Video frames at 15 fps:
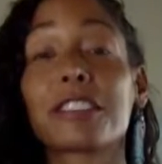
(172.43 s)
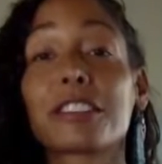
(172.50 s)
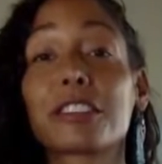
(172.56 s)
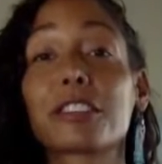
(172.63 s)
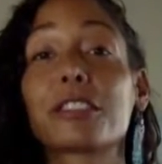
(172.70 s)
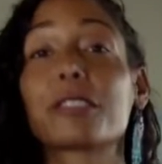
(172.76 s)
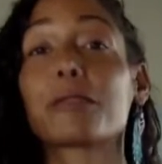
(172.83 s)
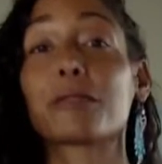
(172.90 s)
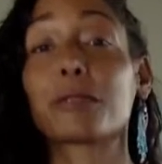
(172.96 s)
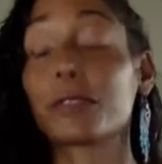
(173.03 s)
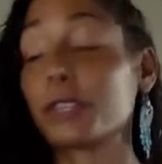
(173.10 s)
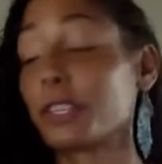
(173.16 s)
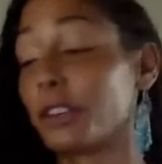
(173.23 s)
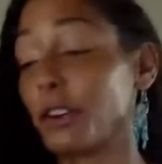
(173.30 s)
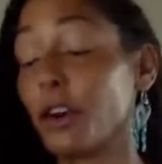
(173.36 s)
They're good
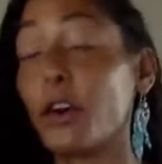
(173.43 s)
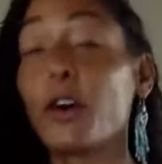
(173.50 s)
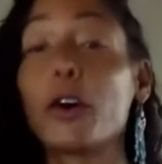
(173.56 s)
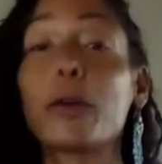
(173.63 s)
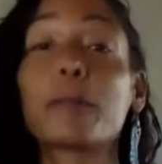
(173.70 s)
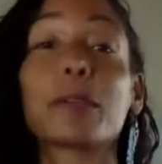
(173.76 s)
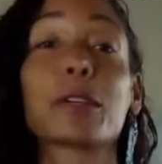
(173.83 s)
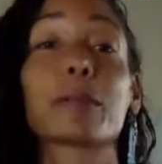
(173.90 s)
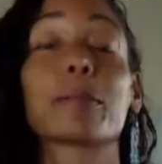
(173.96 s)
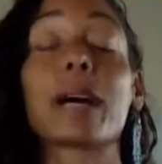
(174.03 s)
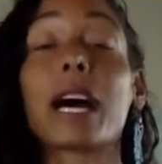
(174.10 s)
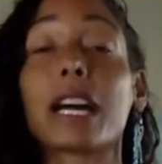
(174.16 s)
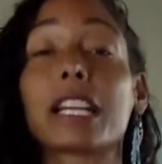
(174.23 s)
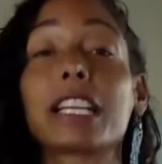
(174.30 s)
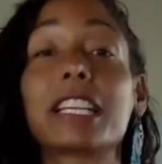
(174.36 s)
for your home, your
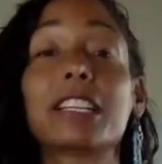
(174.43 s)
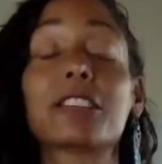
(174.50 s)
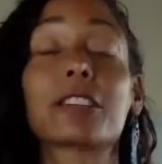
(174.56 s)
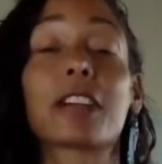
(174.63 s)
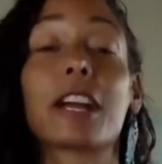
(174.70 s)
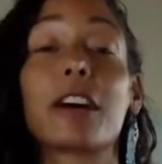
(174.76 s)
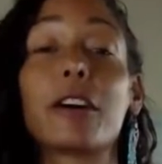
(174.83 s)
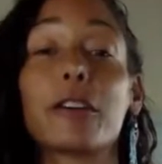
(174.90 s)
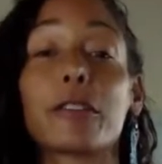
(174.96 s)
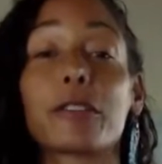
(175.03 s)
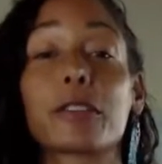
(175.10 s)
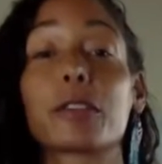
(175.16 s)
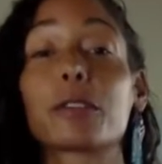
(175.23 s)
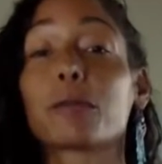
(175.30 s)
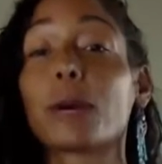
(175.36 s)
body, your
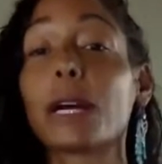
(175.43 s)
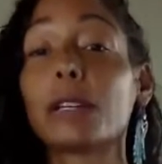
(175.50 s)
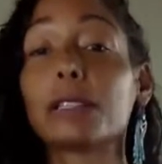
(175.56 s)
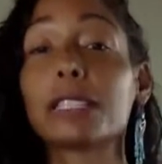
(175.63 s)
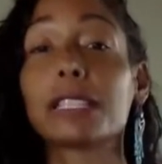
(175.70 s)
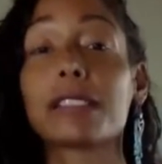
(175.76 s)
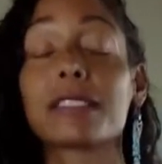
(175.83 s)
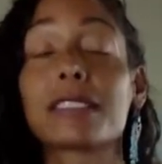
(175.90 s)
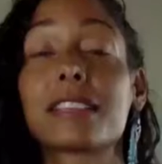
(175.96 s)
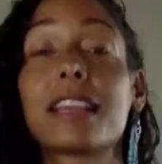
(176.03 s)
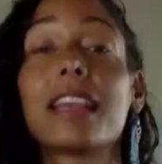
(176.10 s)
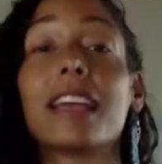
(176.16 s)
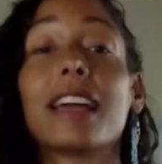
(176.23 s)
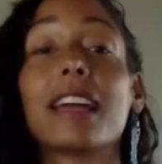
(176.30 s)
health, your wellness